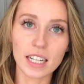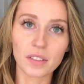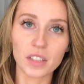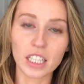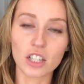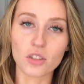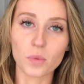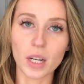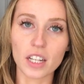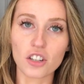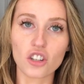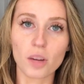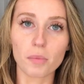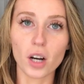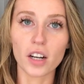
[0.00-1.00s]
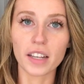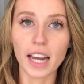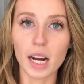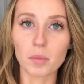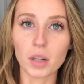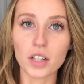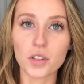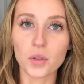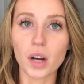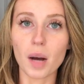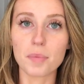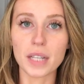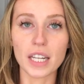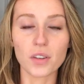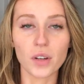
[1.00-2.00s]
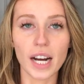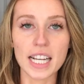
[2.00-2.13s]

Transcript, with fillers: and I really just wanted to jump on camera to update you